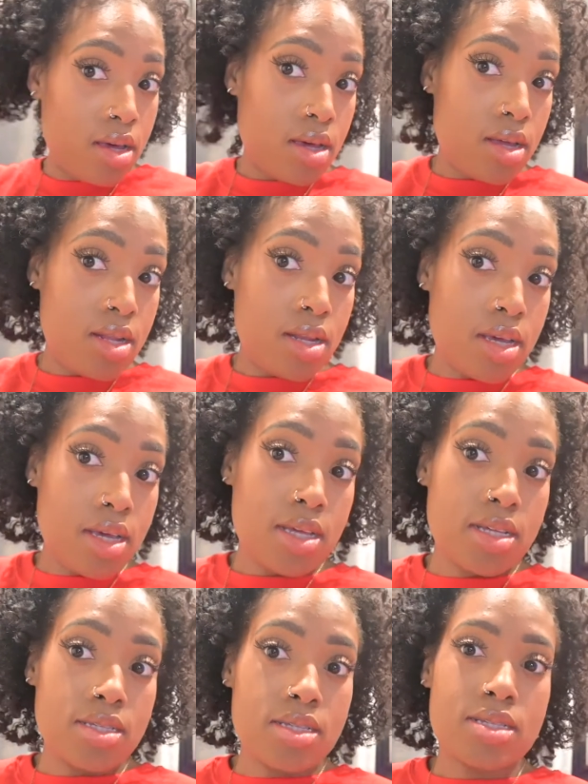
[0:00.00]
And then the
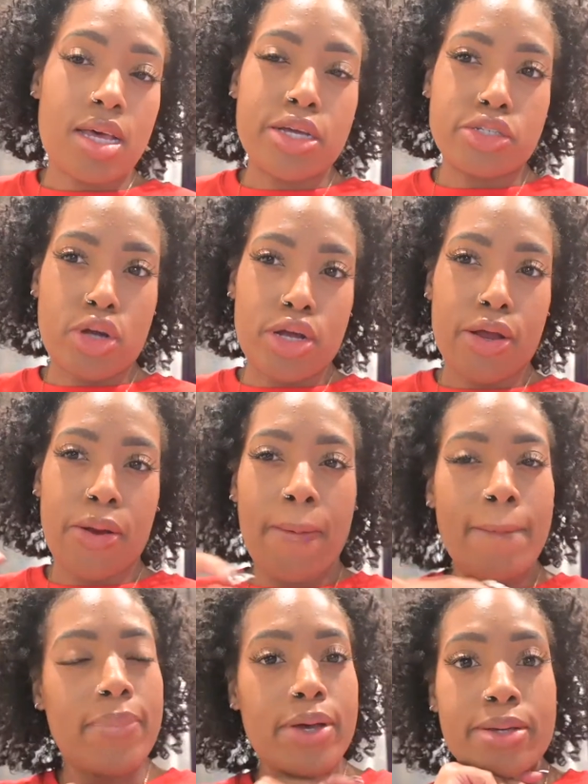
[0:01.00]
ends is like darker.
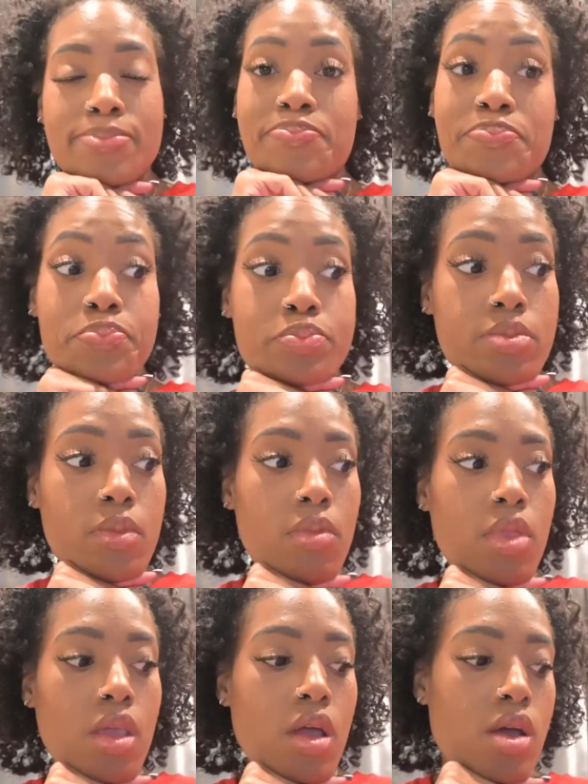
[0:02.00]
But
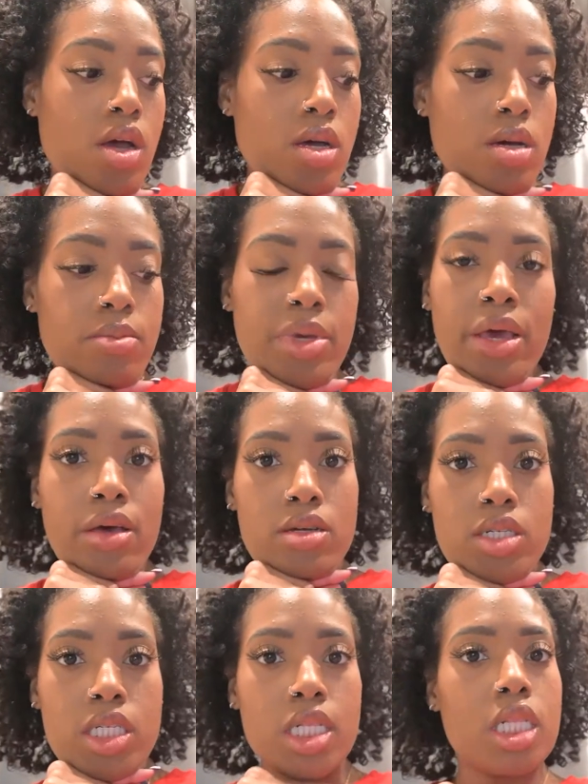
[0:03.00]
um, yeah,
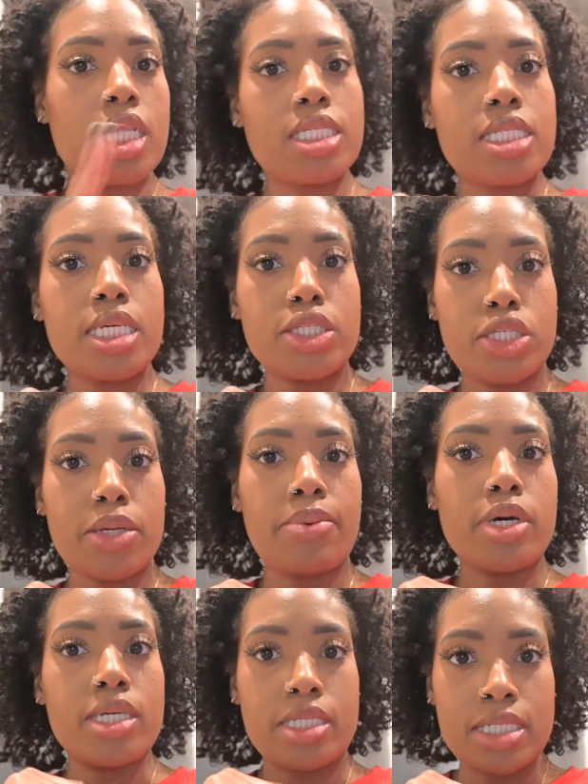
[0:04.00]
let's get to
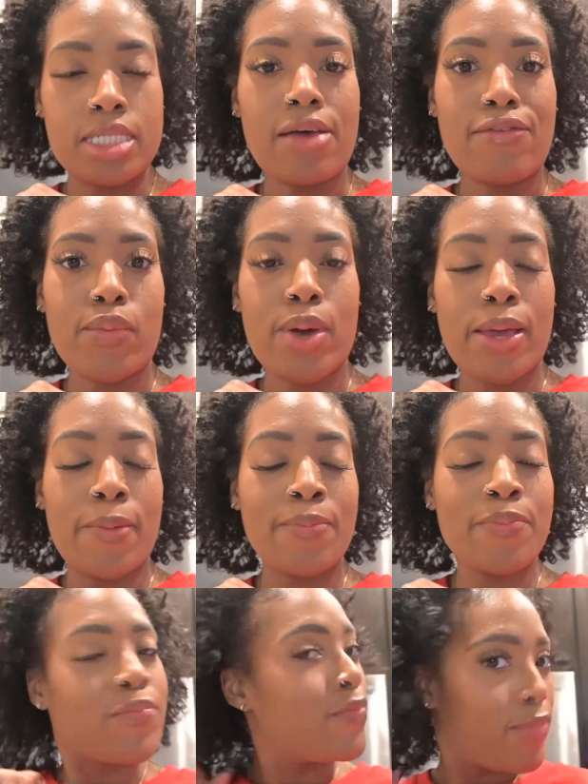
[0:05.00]
putting this stuff away.
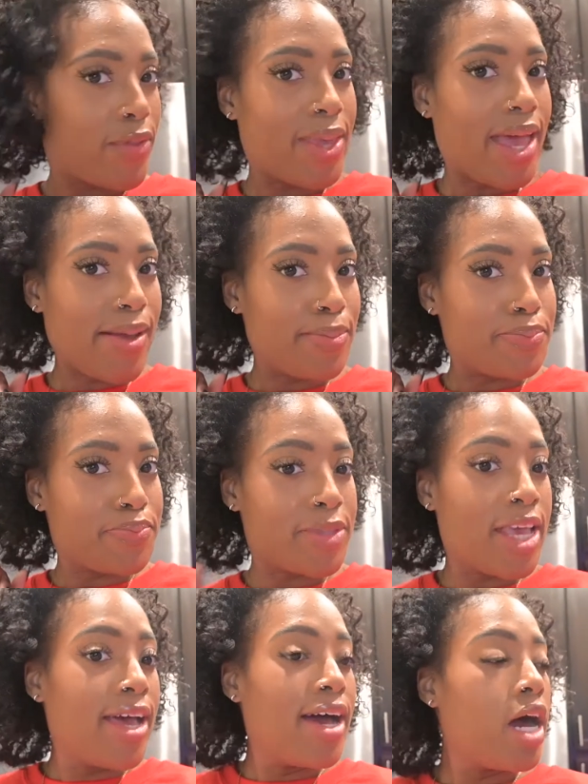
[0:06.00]
Okay?
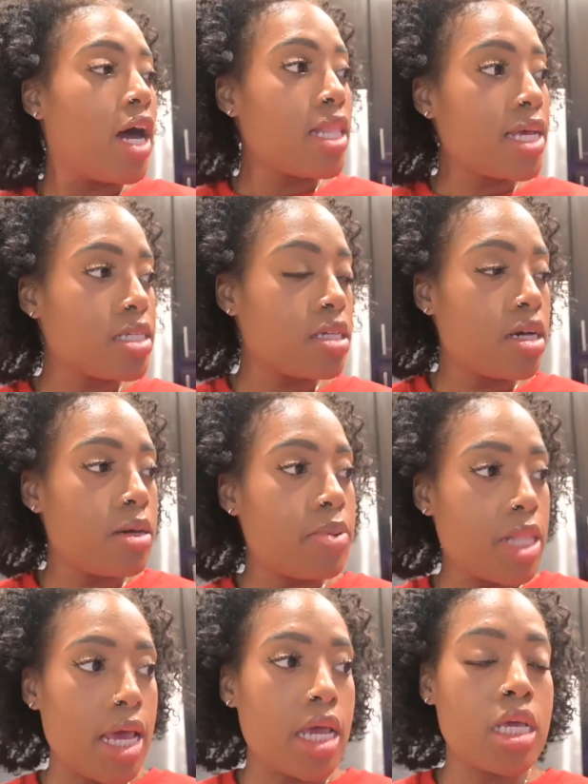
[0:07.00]
Alexa,
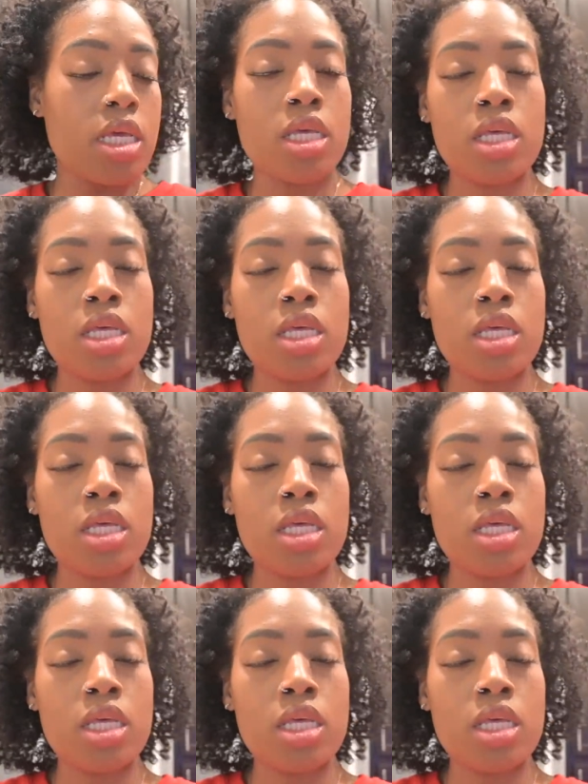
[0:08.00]
play.